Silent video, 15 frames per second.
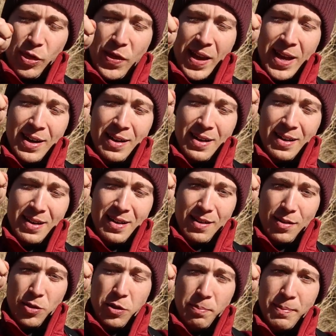then
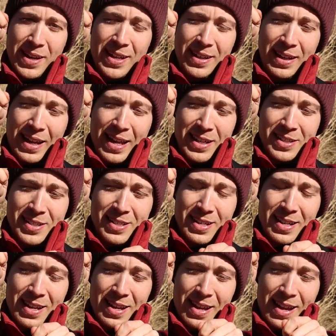the main lead,
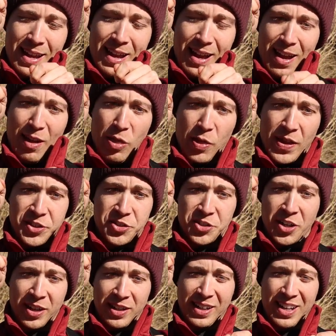and then
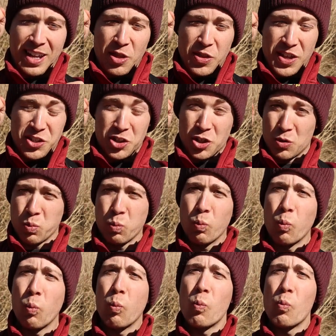suddenly this just
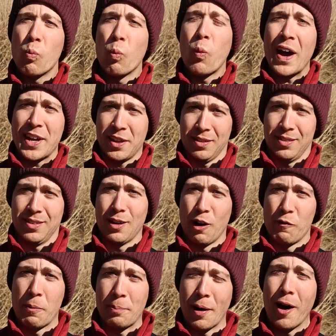whale
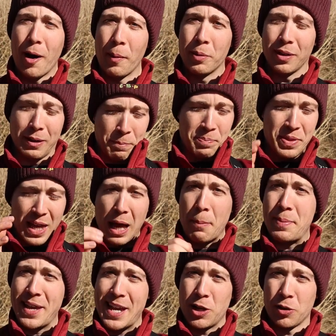of a barbel
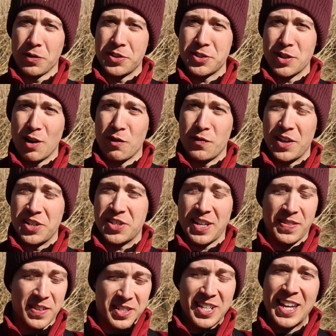appeared on the surface
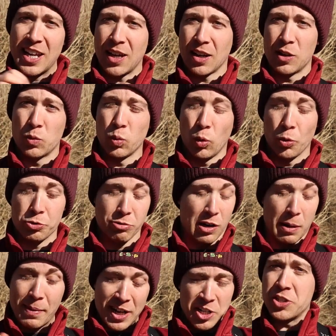in the tea-coloured water,
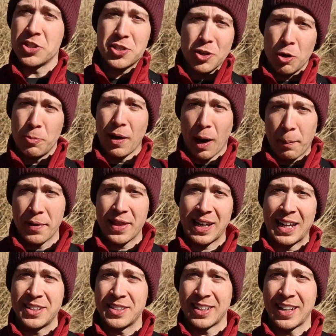and I managed to scoop it up in
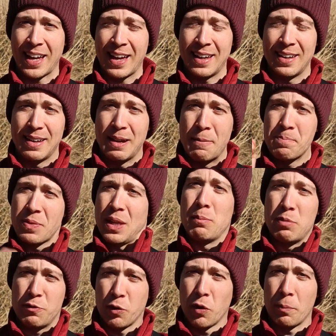the landing net
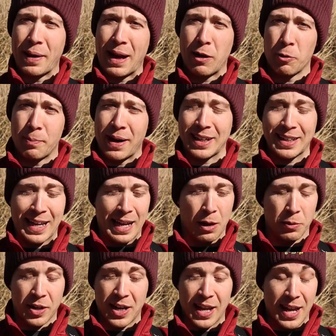before it powered back
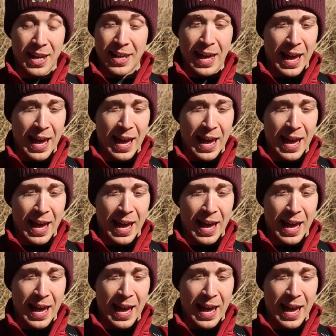down. And